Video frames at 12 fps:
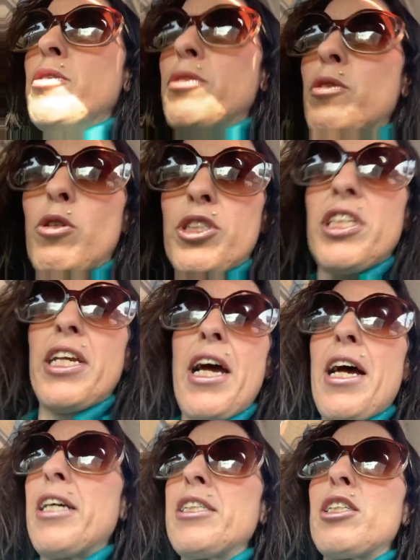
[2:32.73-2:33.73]
or
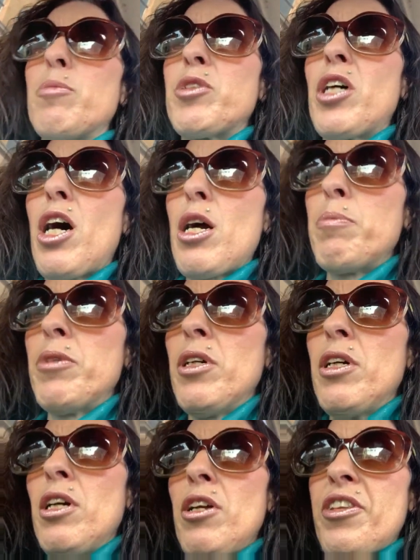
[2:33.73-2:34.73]
today sometime
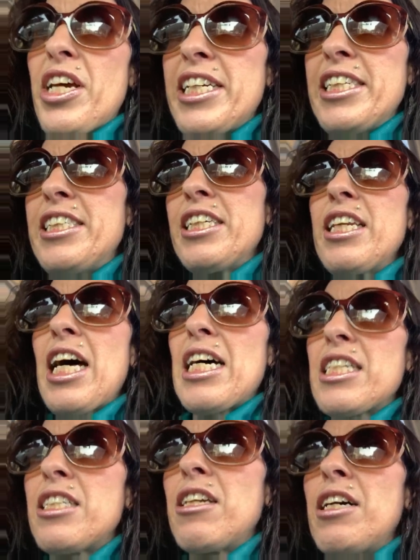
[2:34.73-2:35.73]
that he did
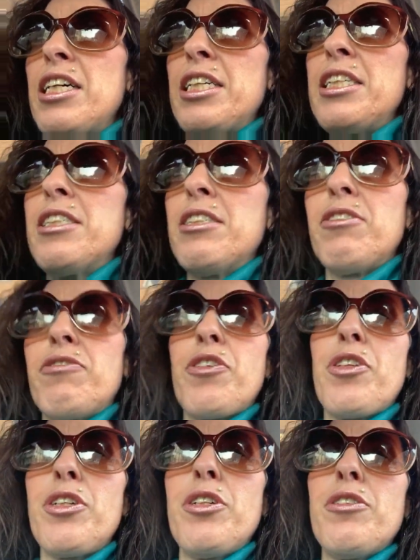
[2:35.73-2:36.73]
last night for
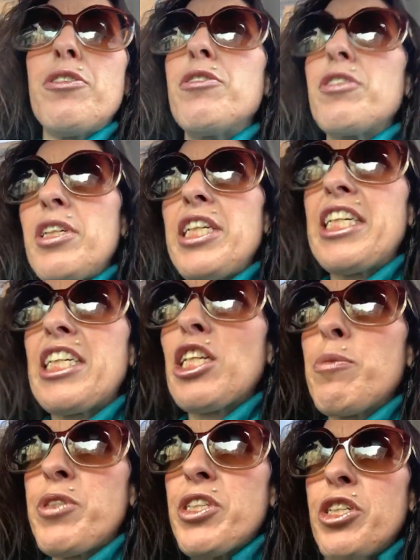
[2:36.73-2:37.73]
the
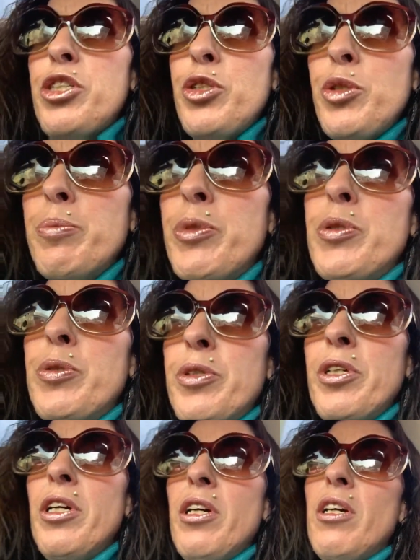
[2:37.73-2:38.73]
eclipse and the new
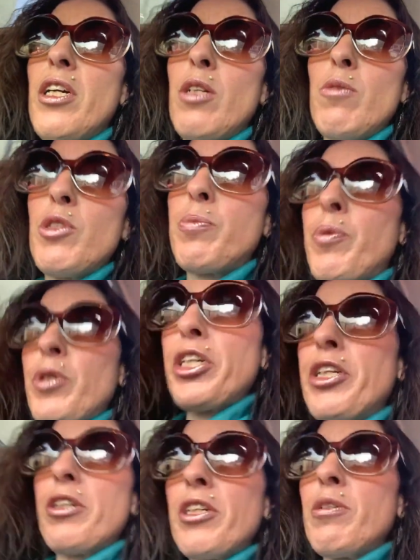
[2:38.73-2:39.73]
moon. It was pretty
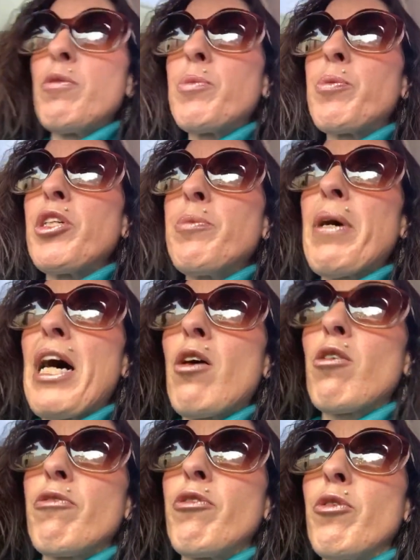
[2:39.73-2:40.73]
good. It was pretty
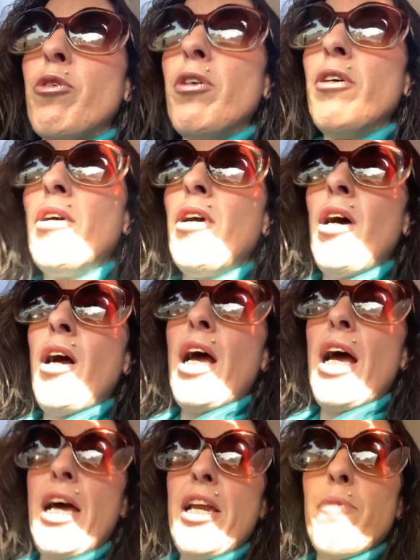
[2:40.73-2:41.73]
powerful,
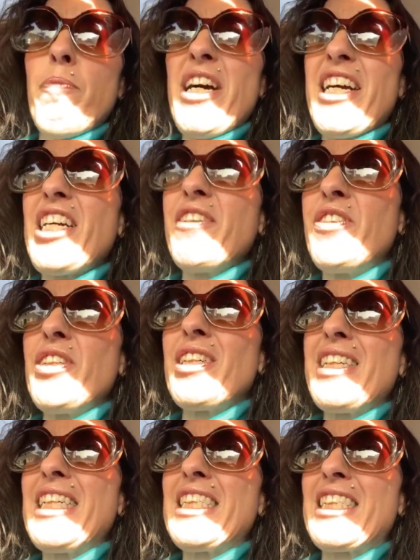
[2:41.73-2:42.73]
and it might give you
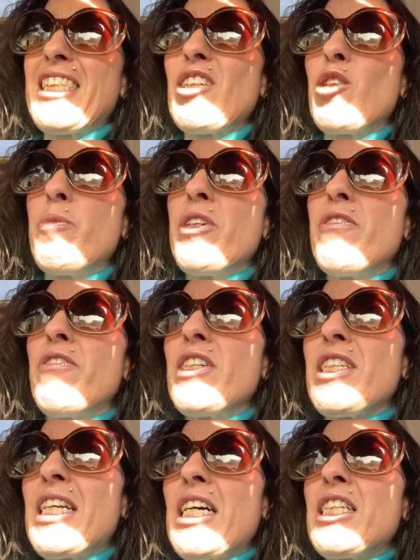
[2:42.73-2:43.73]
at least a little bit of a
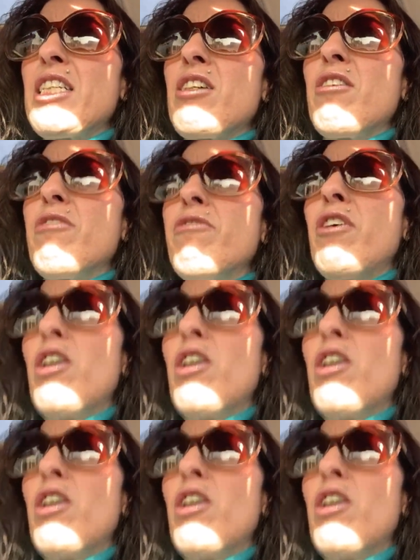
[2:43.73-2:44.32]
sense of